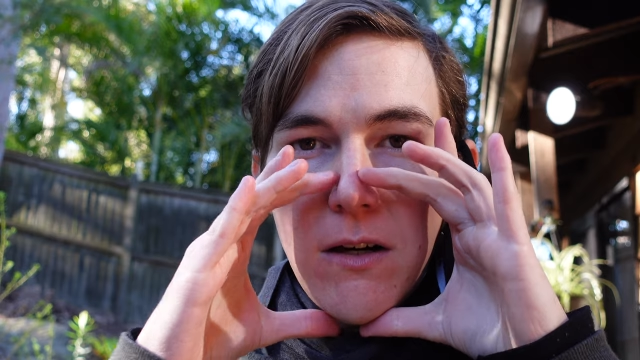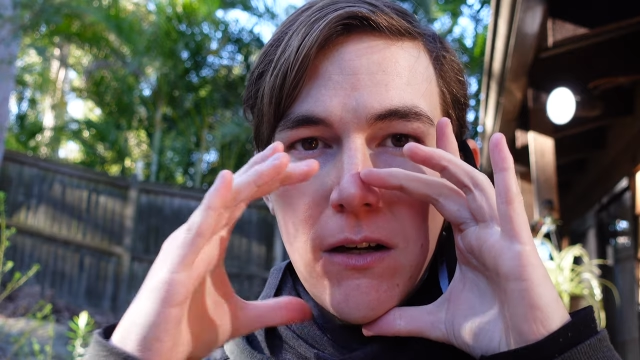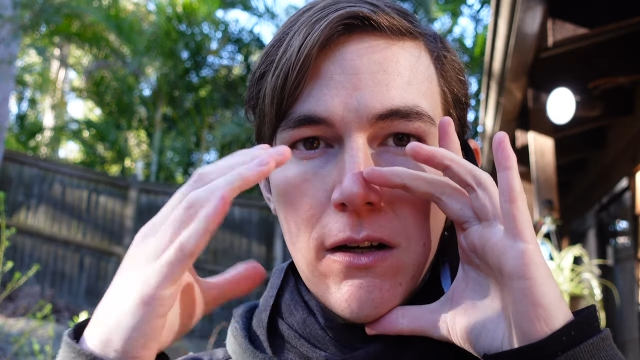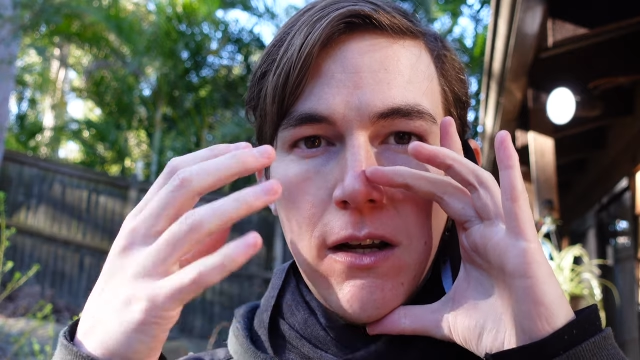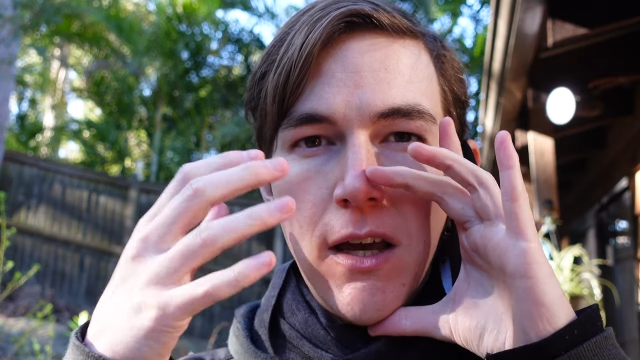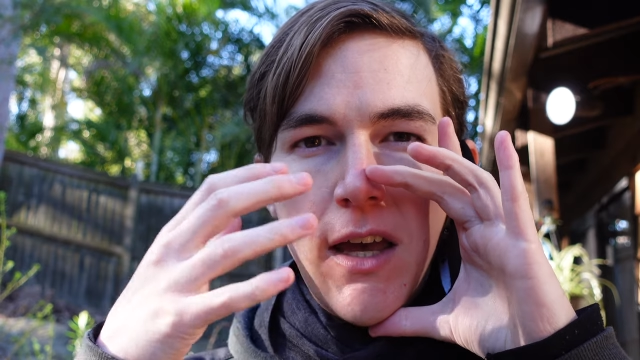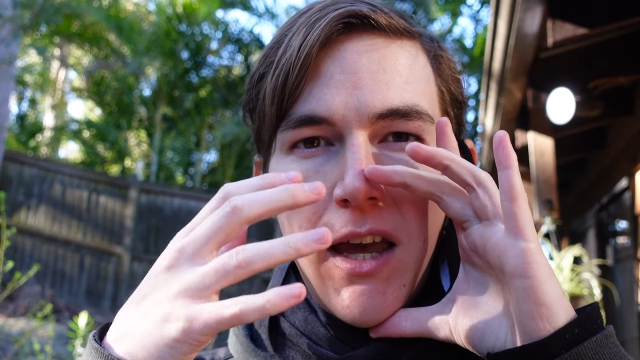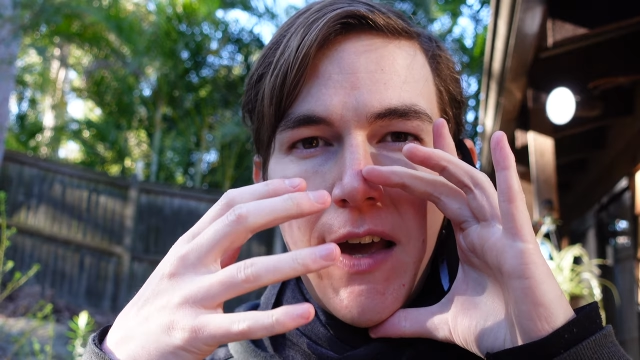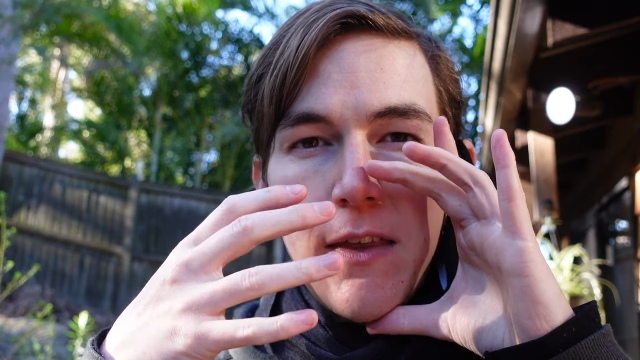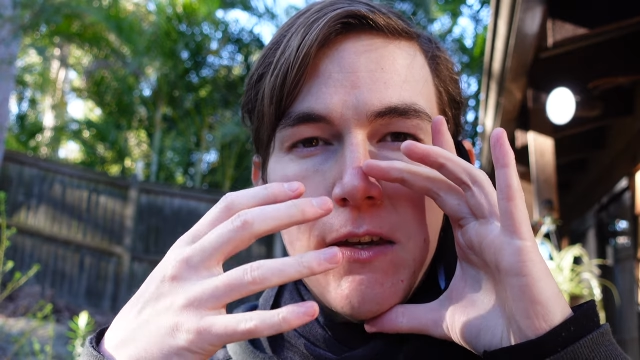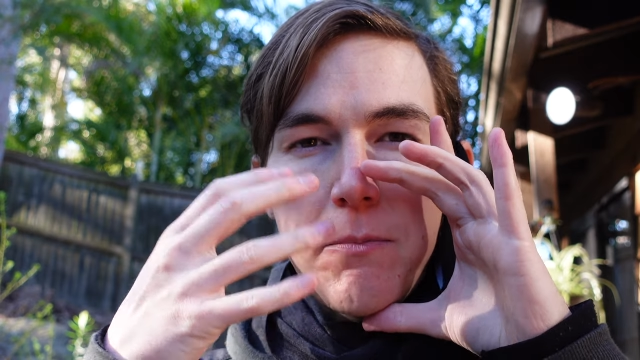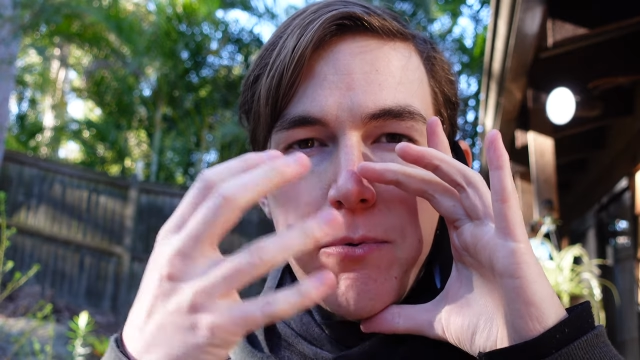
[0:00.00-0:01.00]
on and
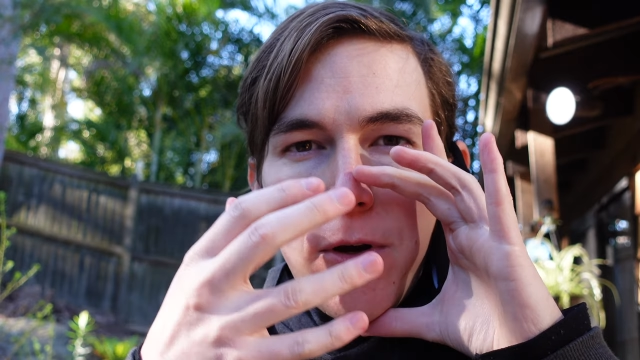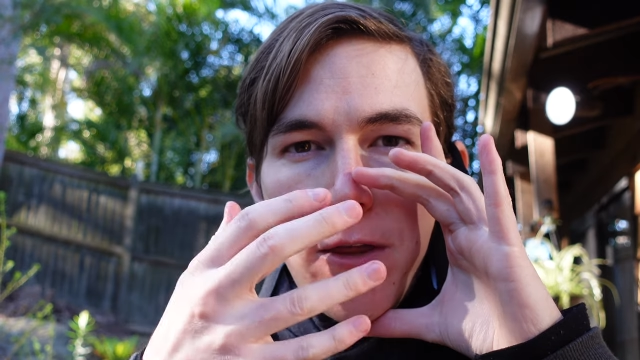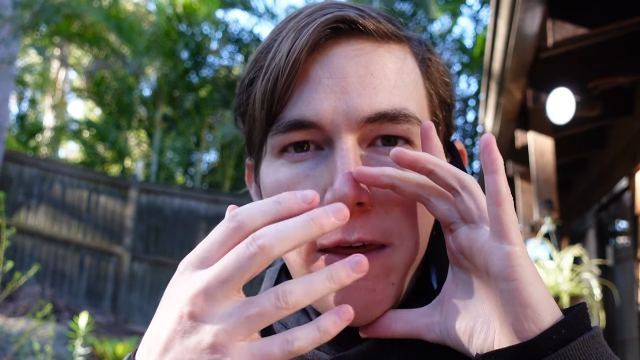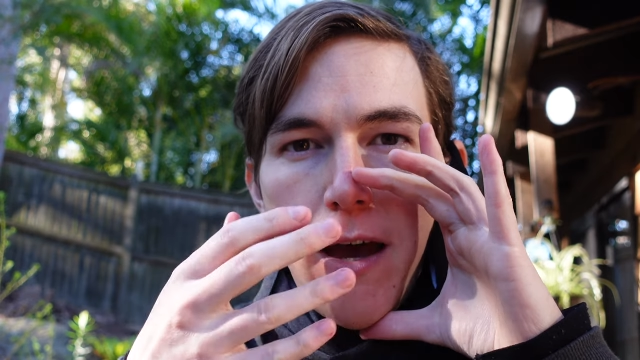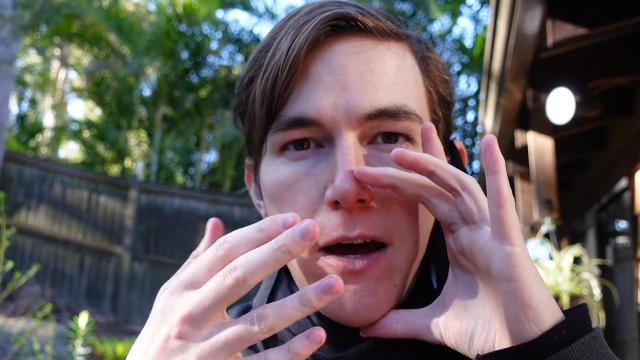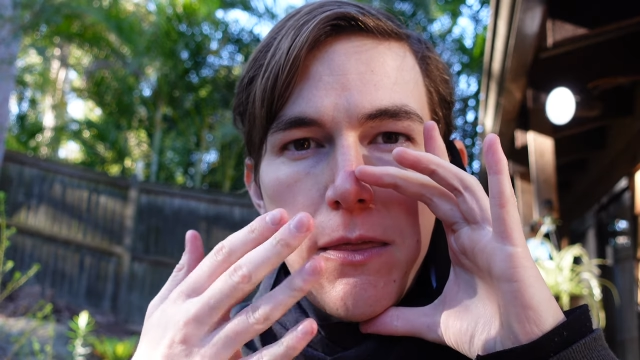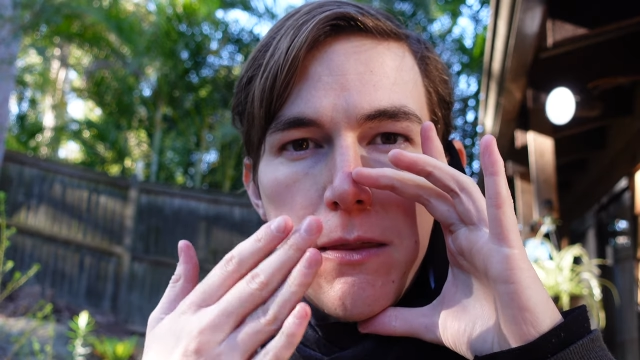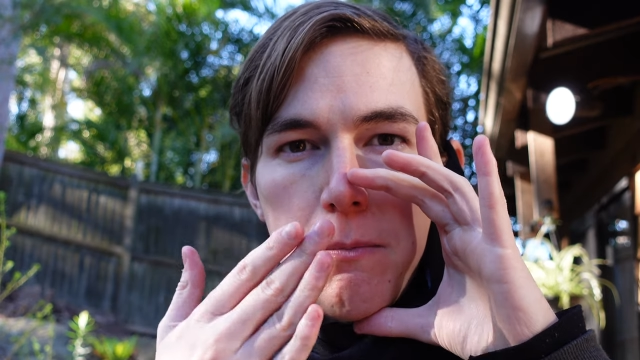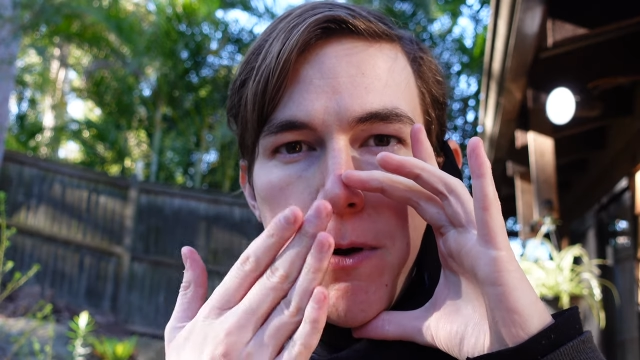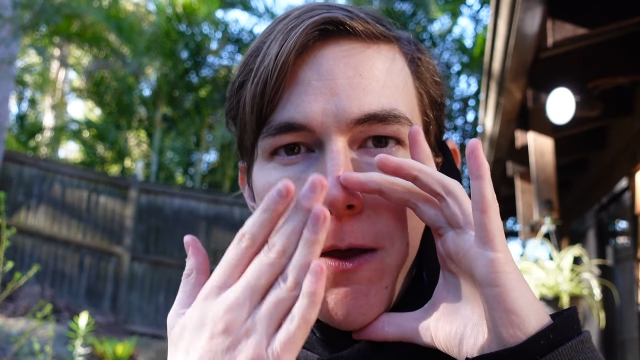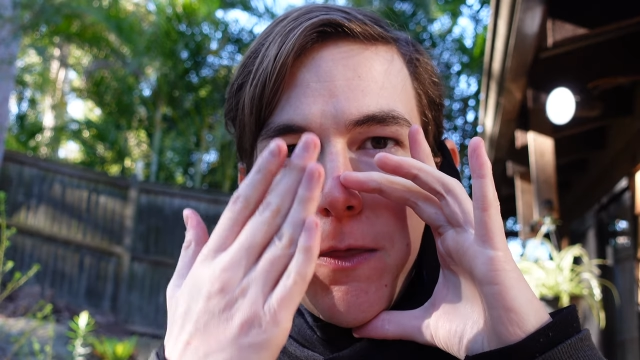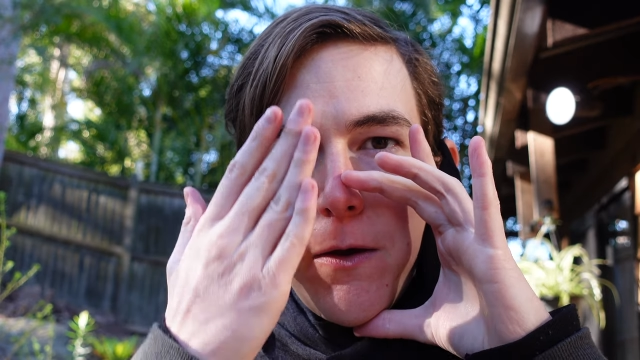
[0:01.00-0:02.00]
then you breathe out, the
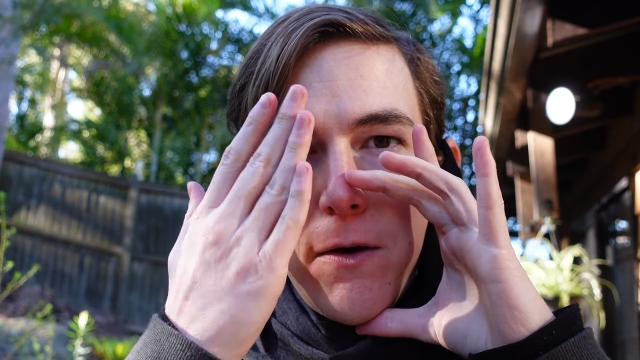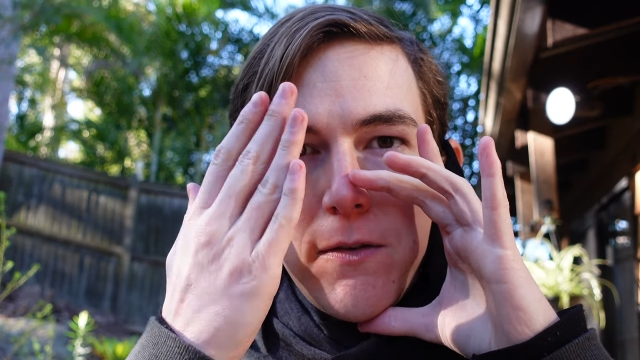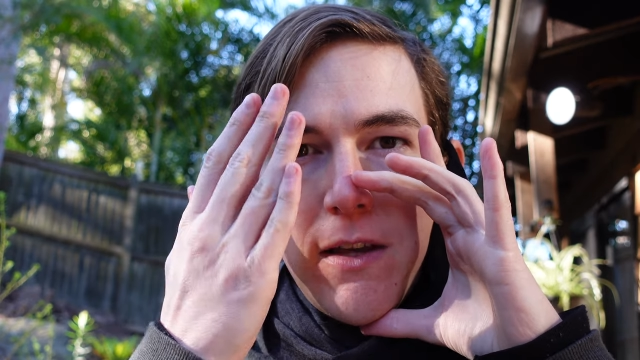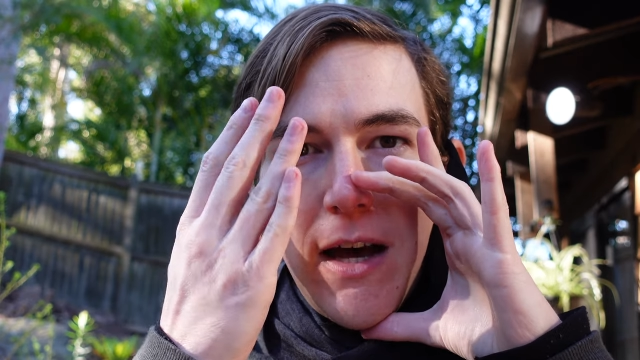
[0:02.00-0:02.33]
breath goes